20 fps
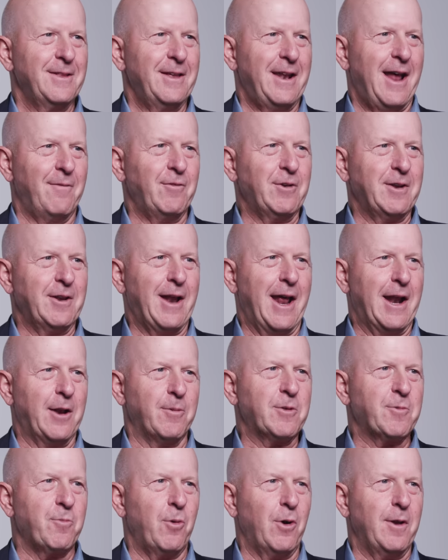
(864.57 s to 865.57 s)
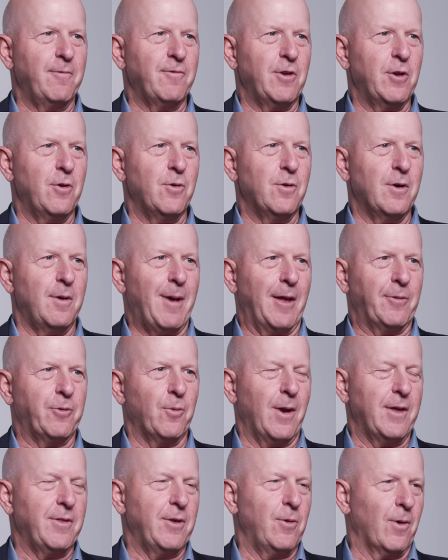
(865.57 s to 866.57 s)
that have a unanimous point of view about the
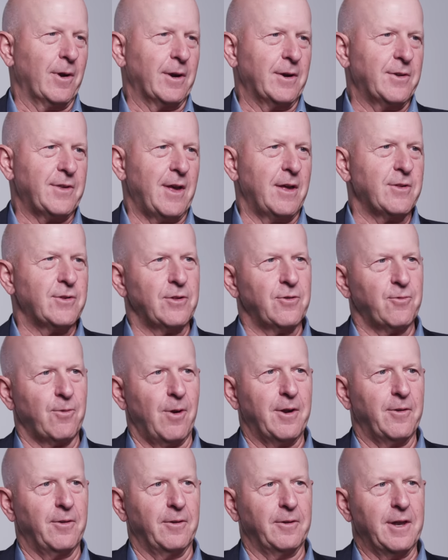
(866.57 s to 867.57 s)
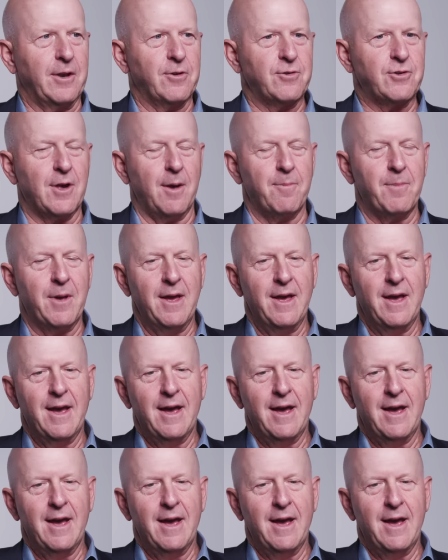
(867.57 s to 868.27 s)
way the organization's run or the leadership.